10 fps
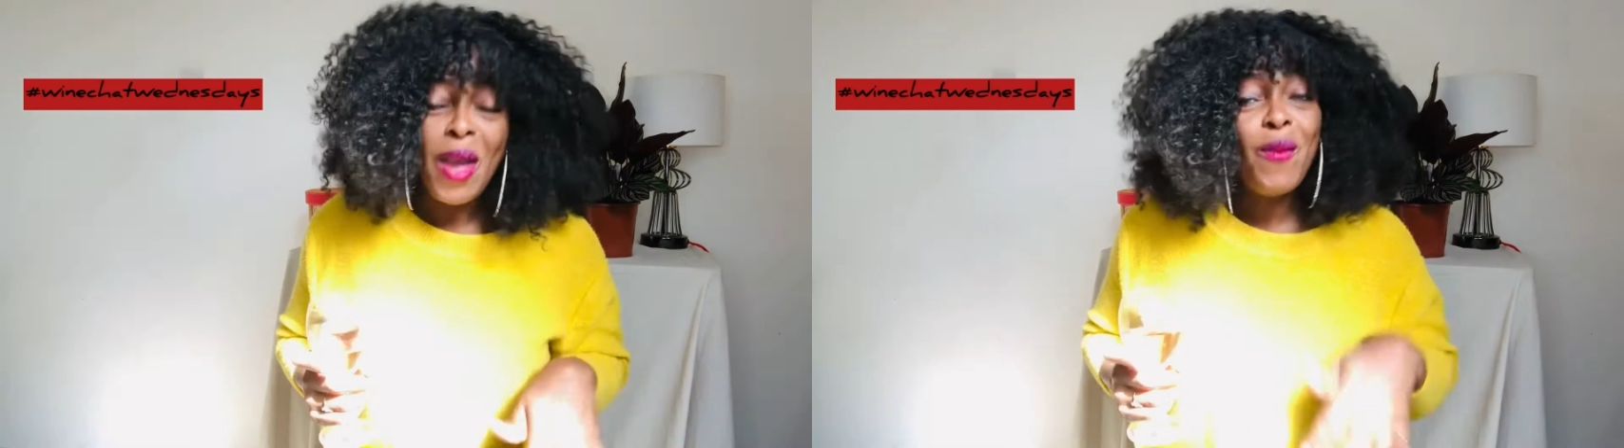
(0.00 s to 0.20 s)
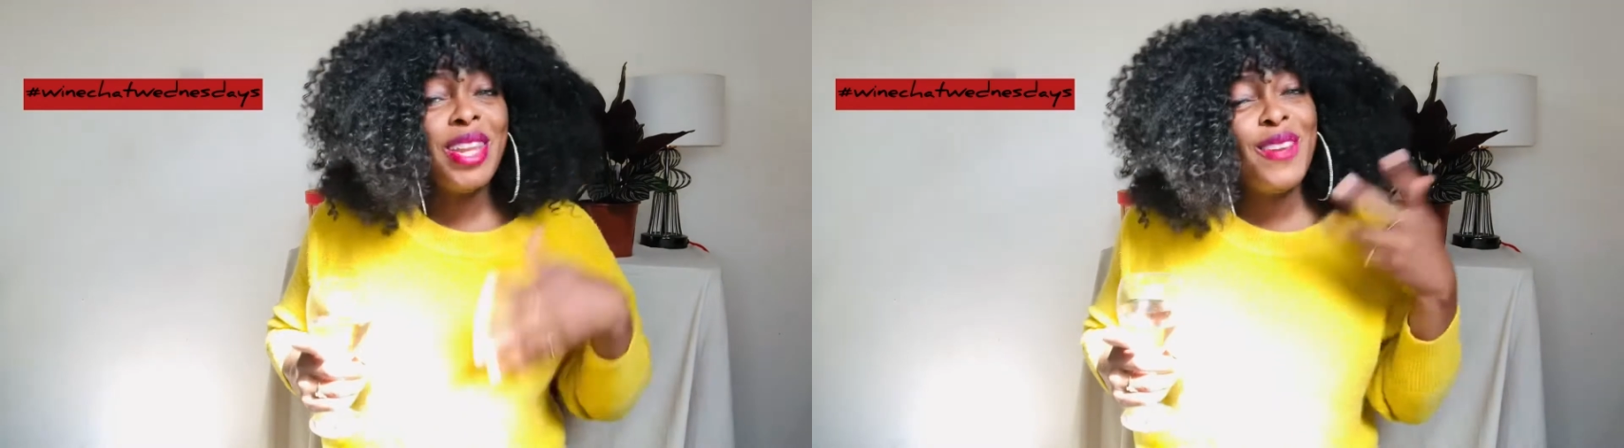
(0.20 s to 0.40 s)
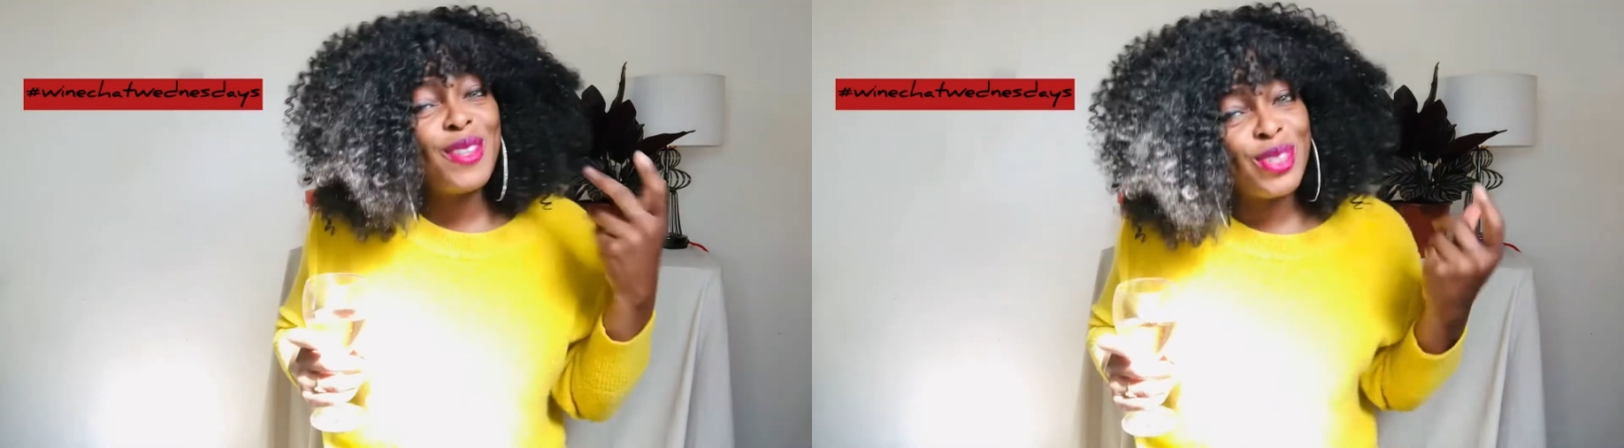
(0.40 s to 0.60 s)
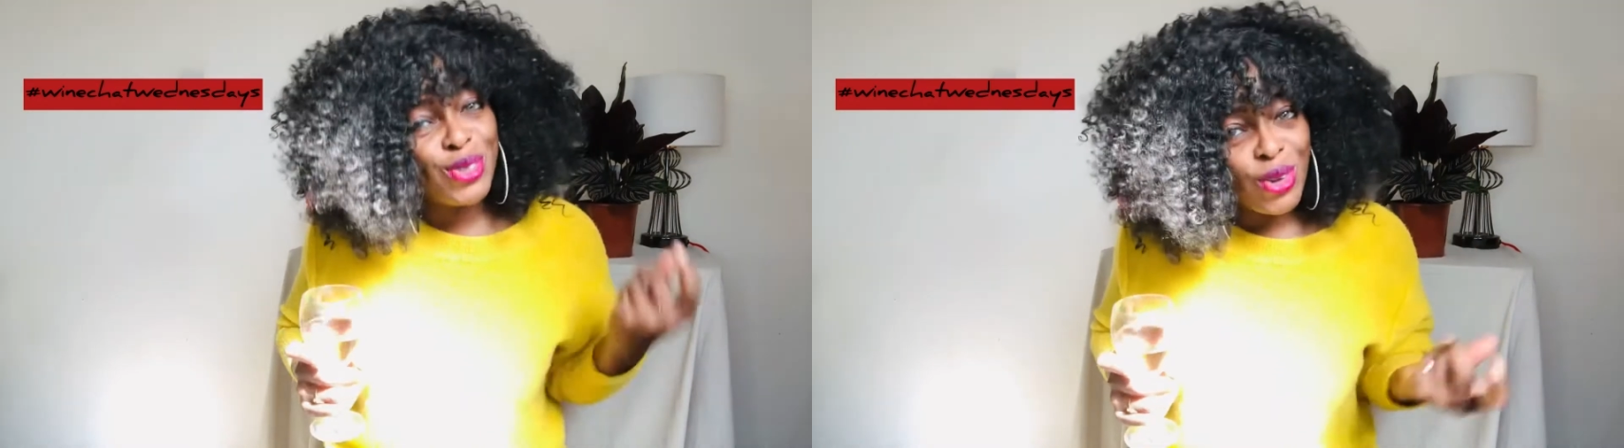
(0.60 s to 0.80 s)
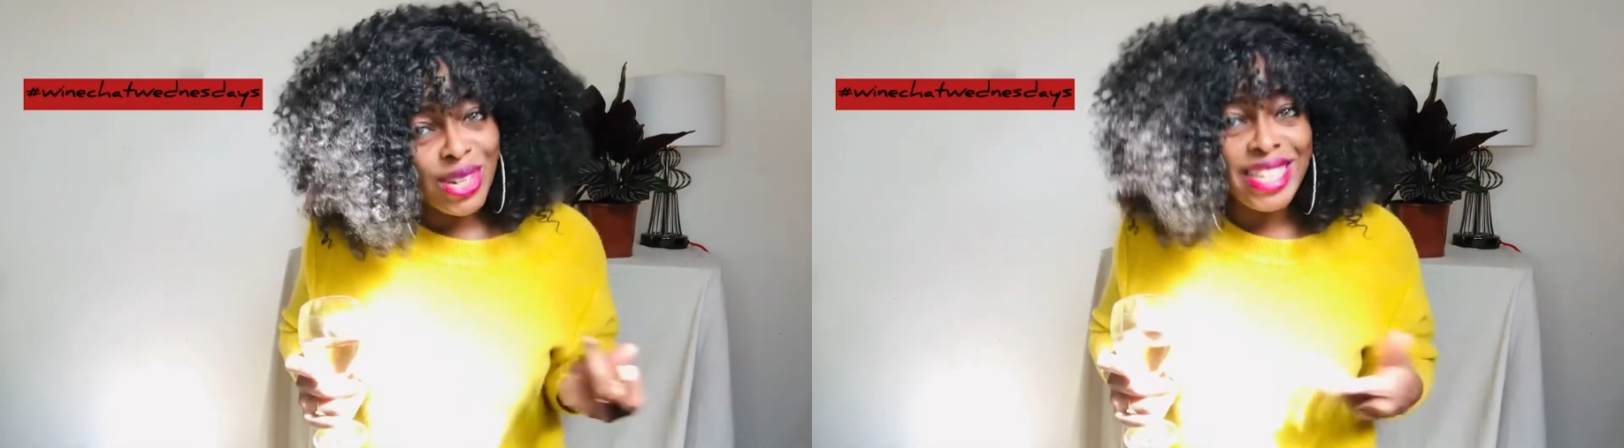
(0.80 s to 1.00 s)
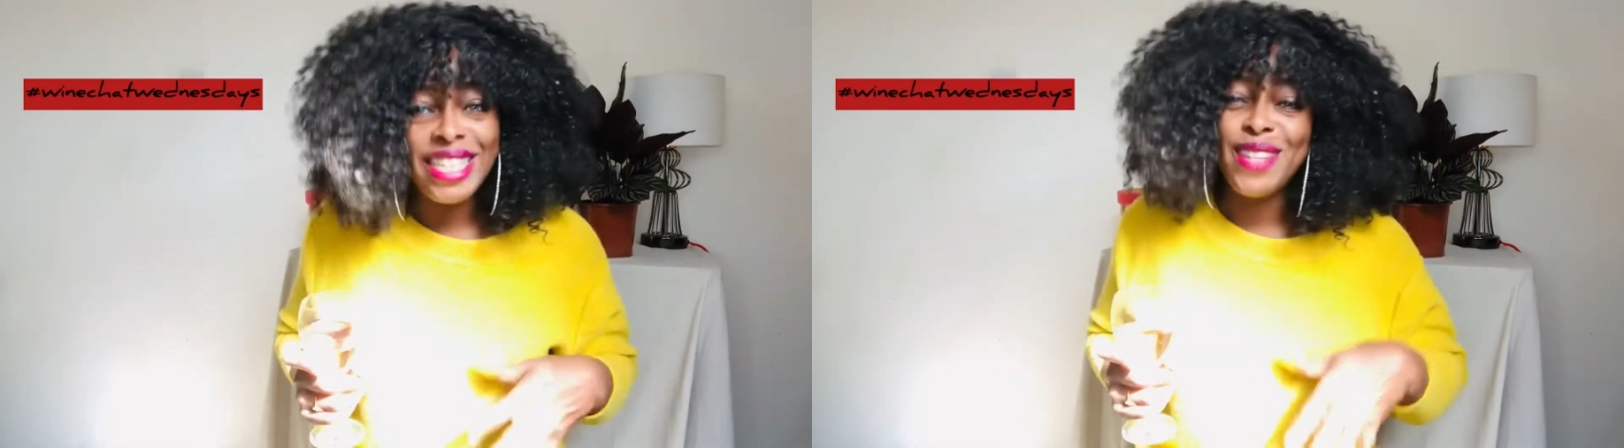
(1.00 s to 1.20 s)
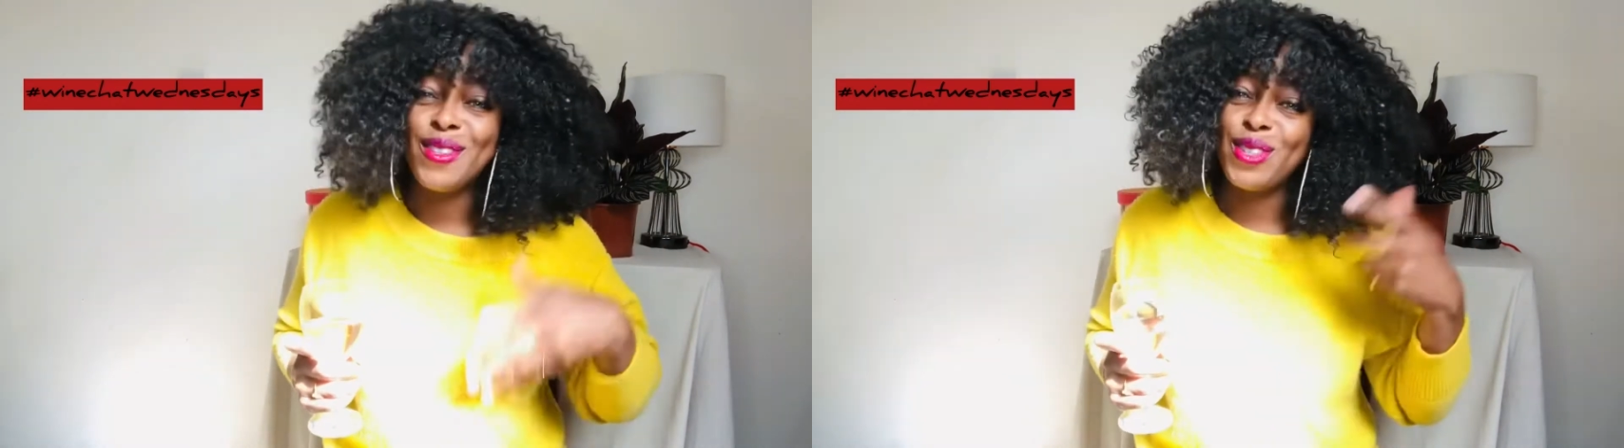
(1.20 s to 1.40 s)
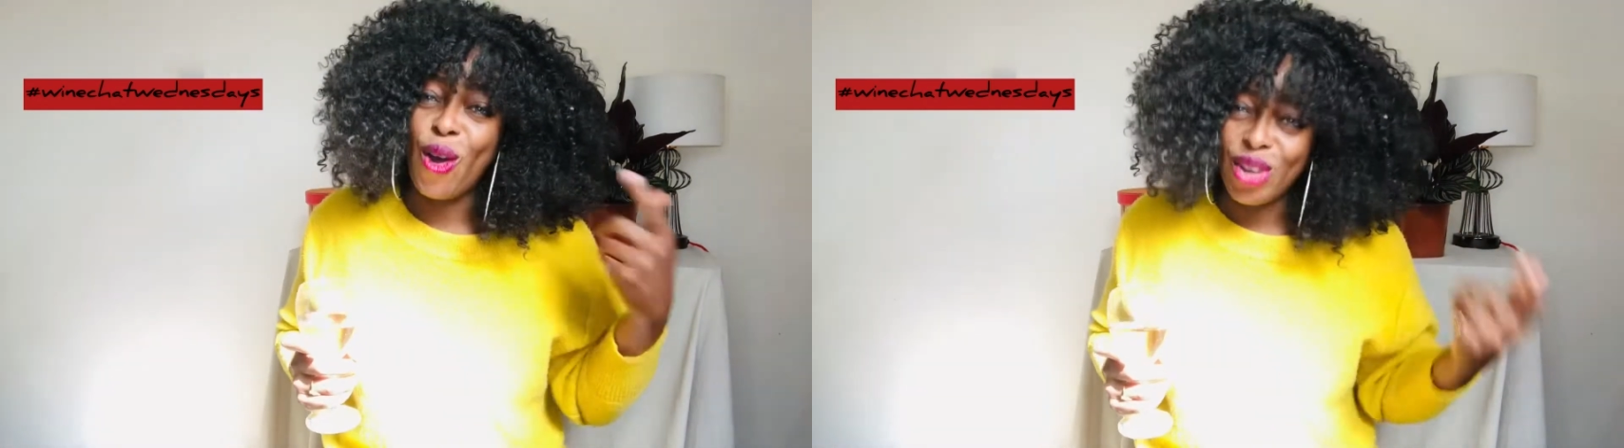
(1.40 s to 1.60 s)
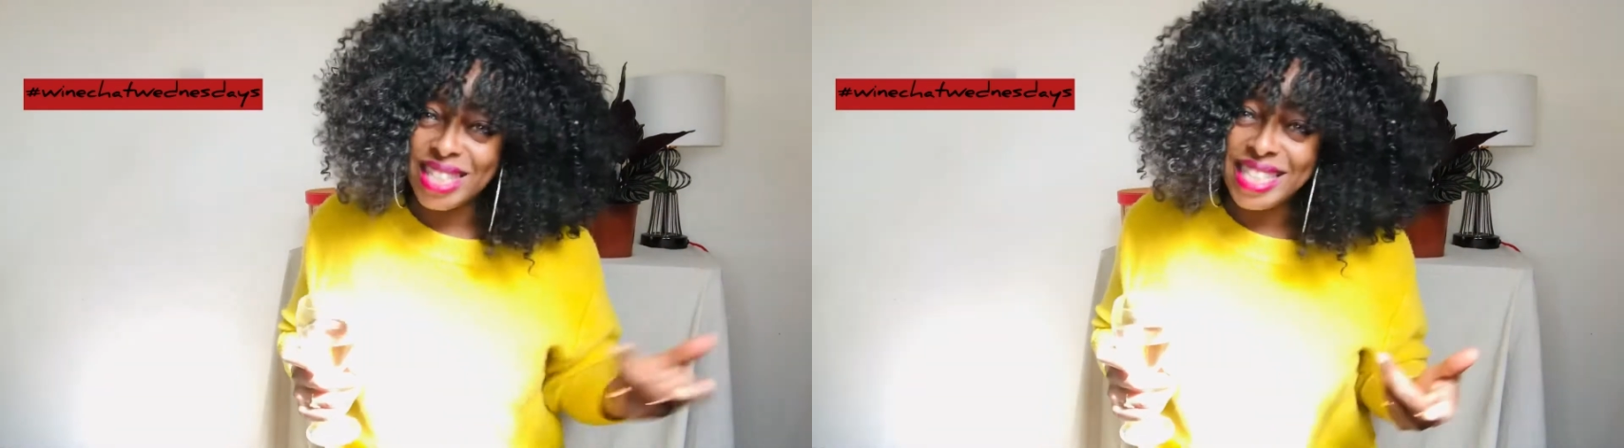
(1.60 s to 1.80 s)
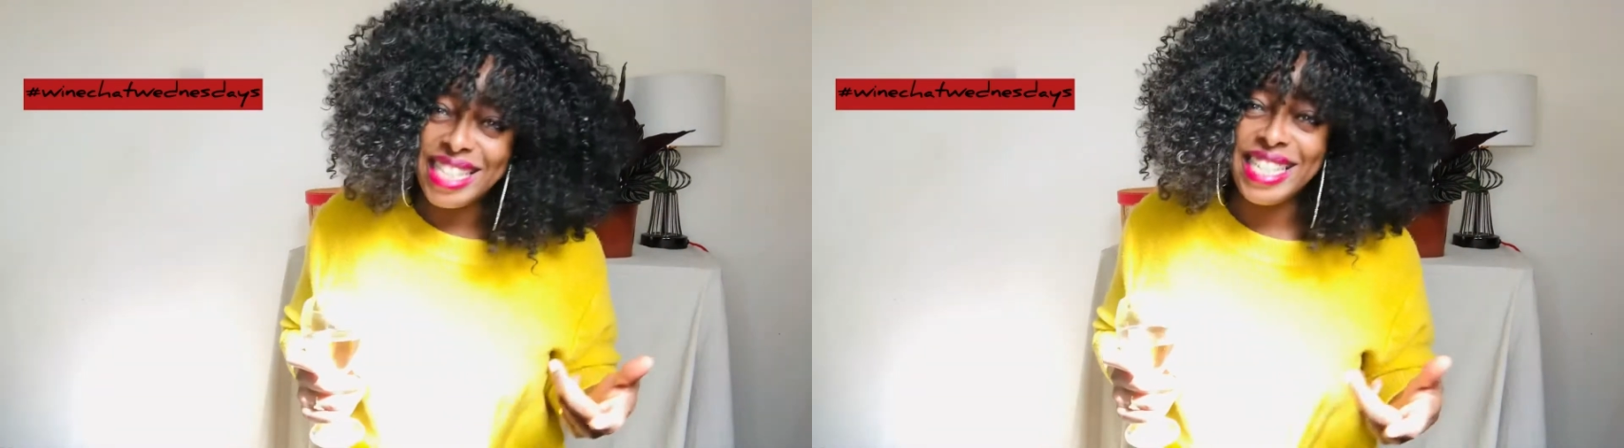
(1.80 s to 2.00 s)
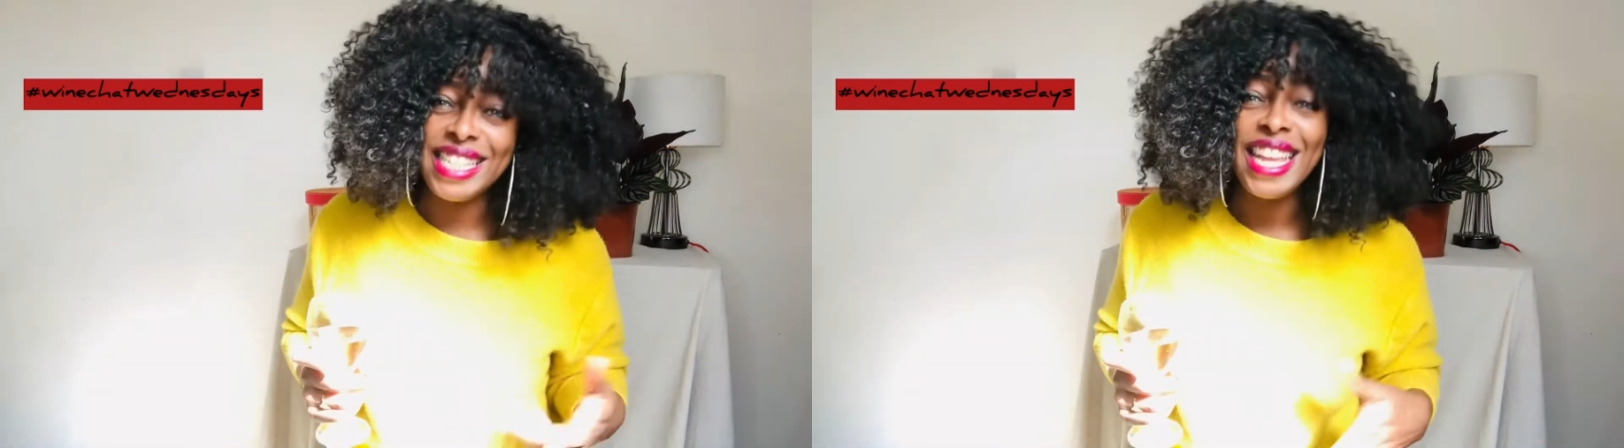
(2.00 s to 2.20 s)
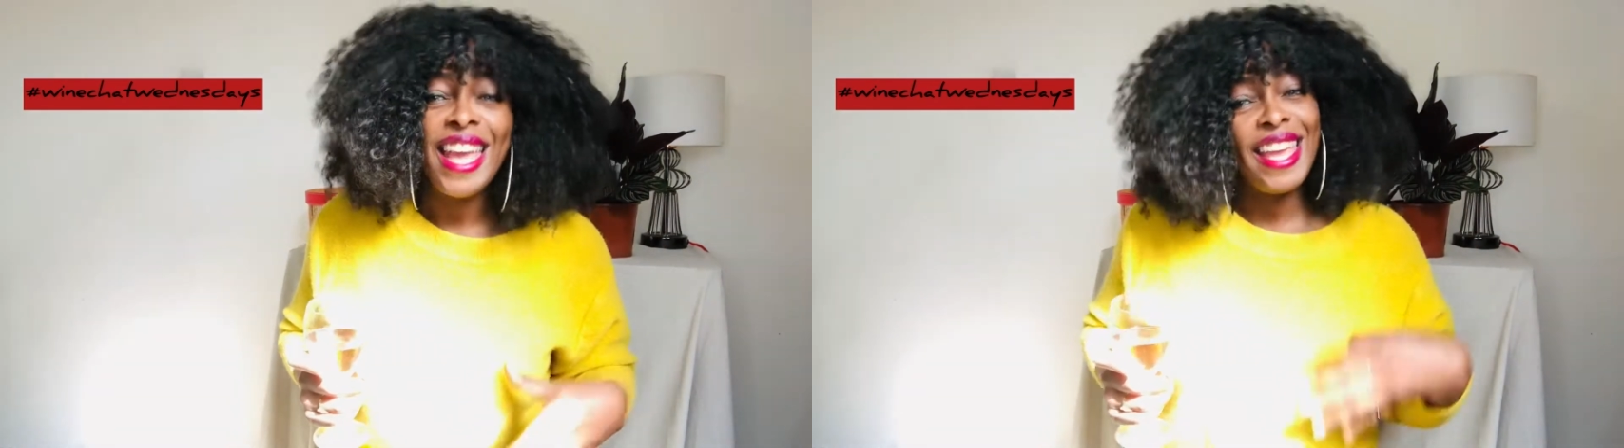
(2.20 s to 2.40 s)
When he was struggling, he was hustling.